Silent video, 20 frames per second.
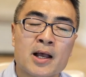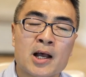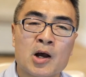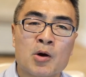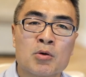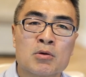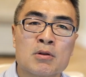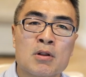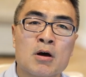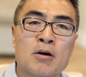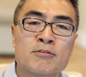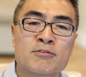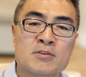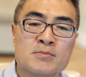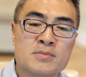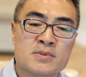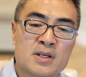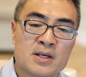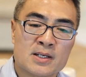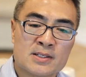Our law
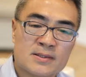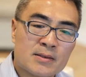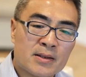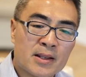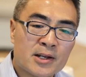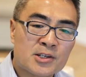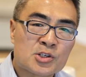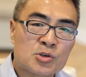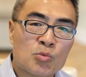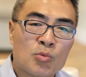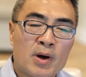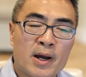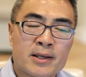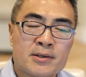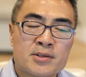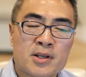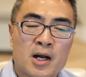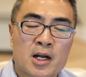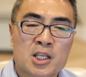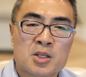firm does
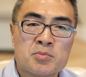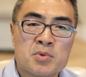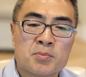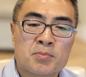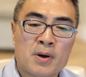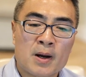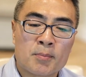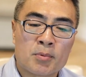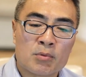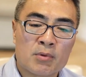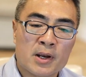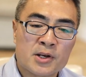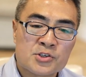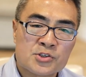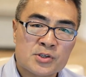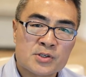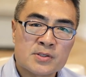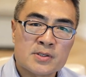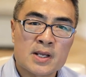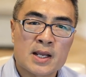nationwide document
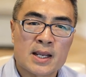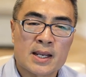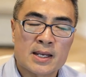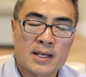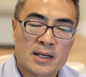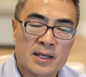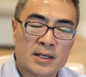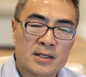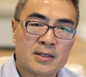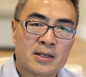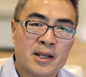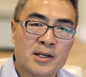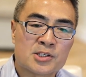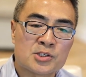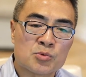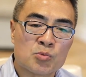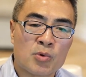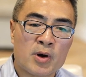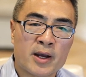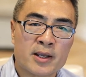preparation and
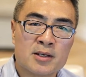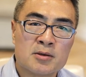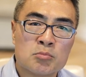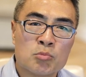nationwide